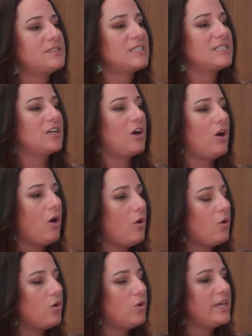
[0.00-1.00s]
as a
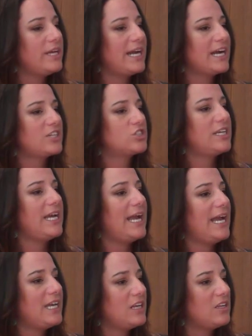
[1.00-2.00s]
whole and actually
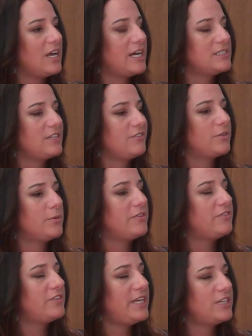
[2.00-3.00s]
analyzing from a
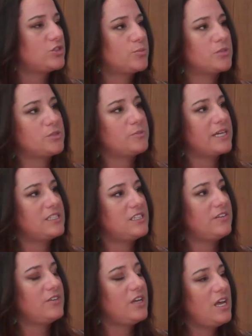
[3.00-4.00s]
financial
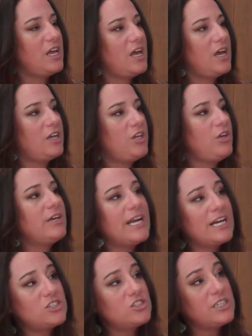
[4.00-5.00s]
perspective, you can
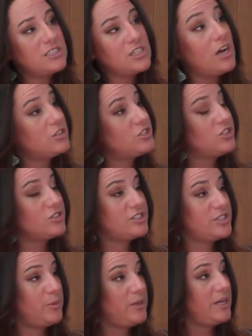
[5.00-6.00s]
actually talk to your
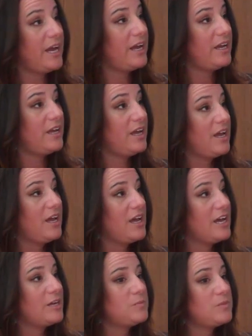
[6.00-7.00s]
CPA
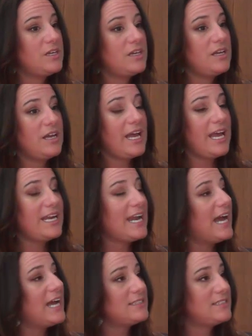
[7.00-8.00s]
and
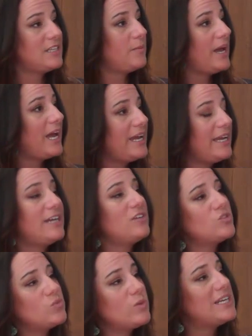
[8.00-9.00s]
ask them, hey,
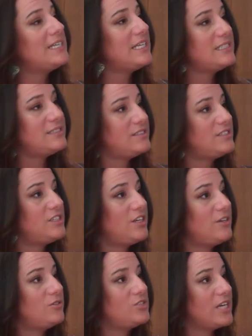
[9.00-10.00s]
here's what I need to
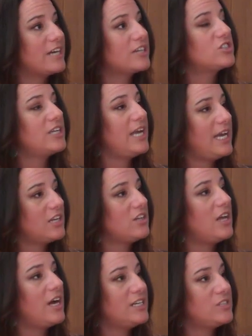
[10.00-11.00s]
do to actually
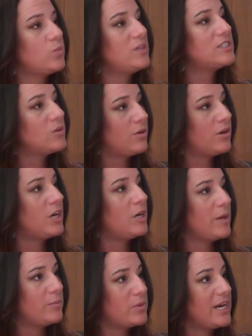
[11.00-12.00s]
analyze what's going on in
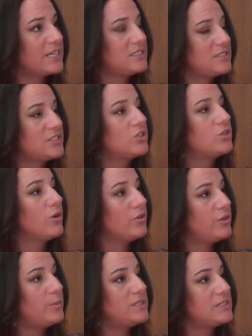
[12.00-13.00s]
my practice to grow the
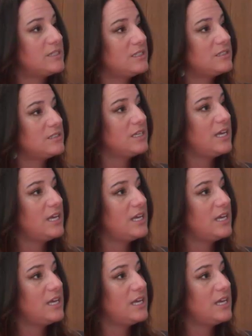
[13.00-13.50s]
business.